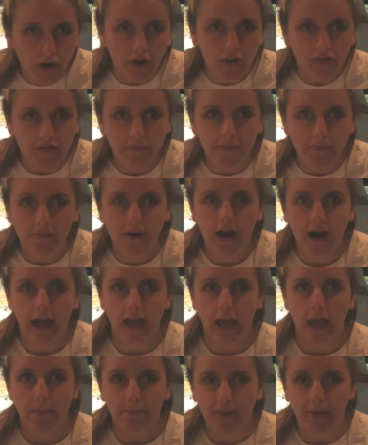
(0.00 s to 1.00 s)
got
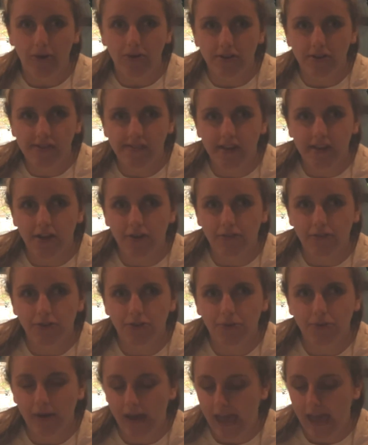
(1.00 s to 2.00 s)
my bowl of
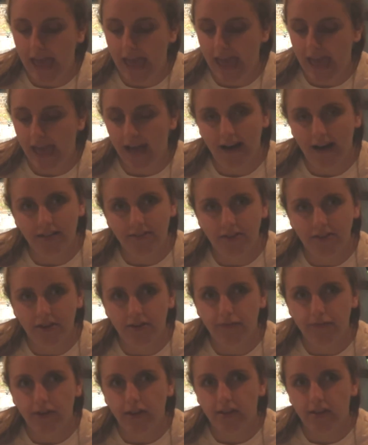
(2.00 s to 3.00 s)
cereal here. I don't
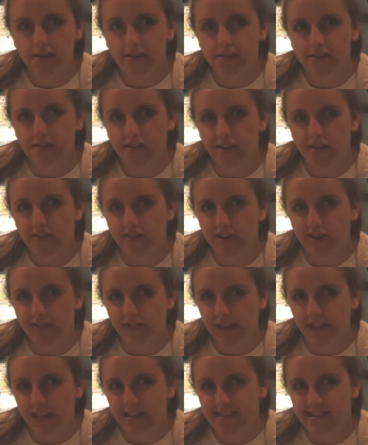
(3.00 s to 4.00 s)
know if you can
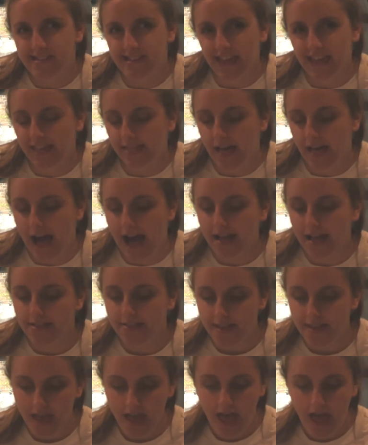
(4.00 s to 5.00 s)
see that.
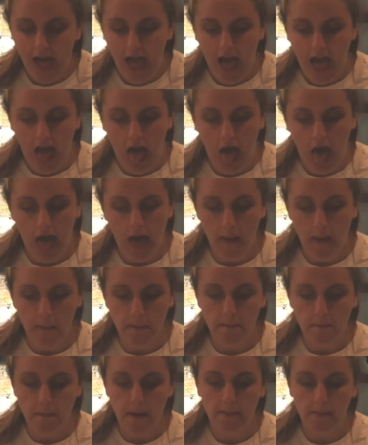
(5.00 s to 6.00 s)
I
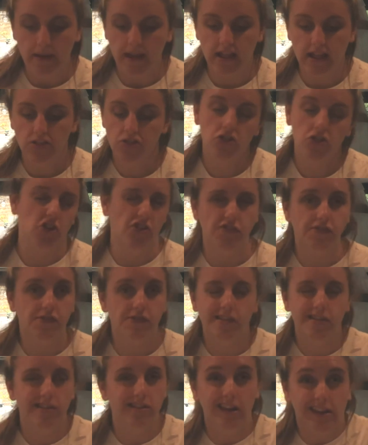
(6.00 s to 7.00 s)
mean, it's just
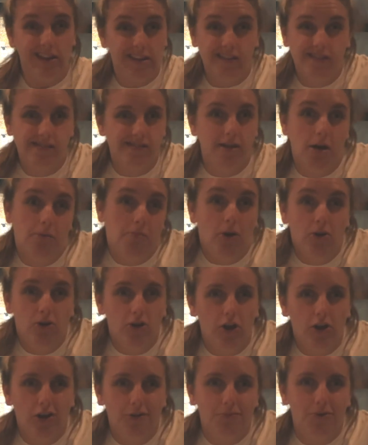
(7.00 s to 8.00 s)
like a bowl
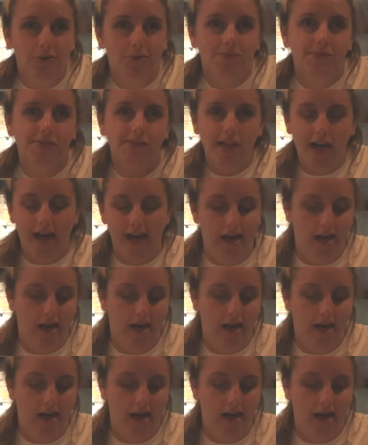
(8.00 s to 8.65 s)
of Cocoa Pops,